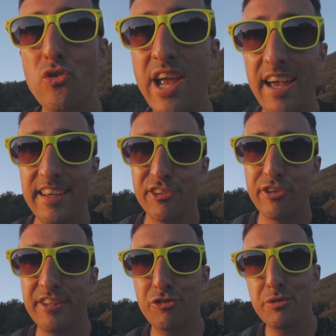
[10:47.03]
Okay,
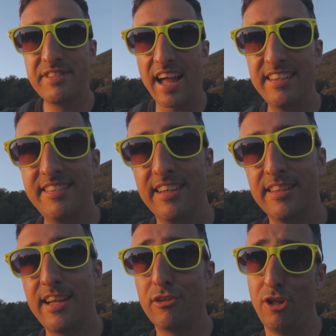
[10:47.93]
so this was
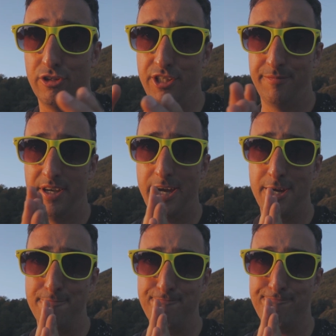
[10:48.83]
Dajti. Now look,
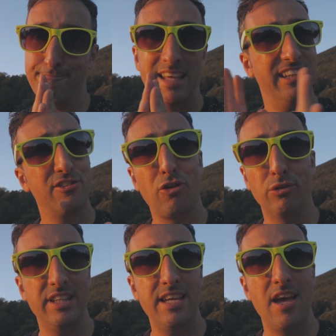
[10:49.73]
it's
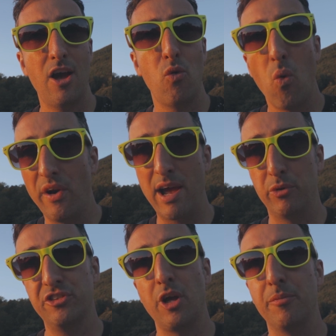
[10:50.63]
only a 1
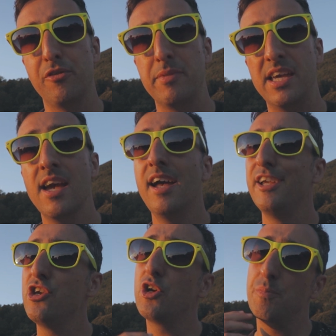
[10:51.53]
hour stop for me.
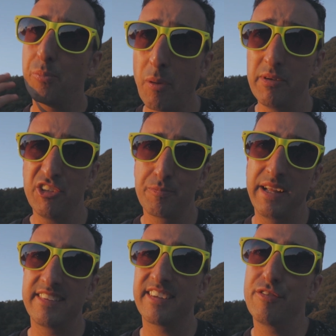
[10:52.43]
You could probably
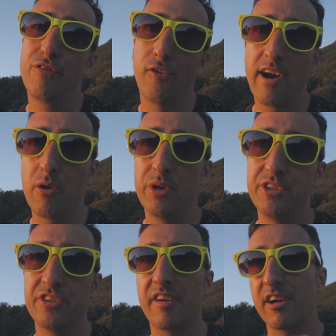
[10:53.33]
spend 3-4
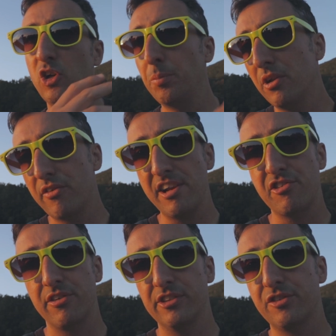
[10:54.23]
hours. There are a couple of
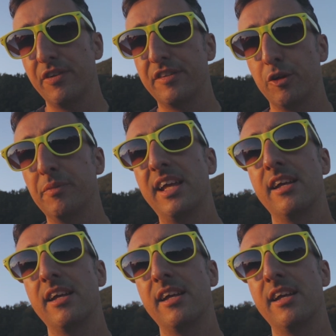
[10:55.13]
restaurants further up the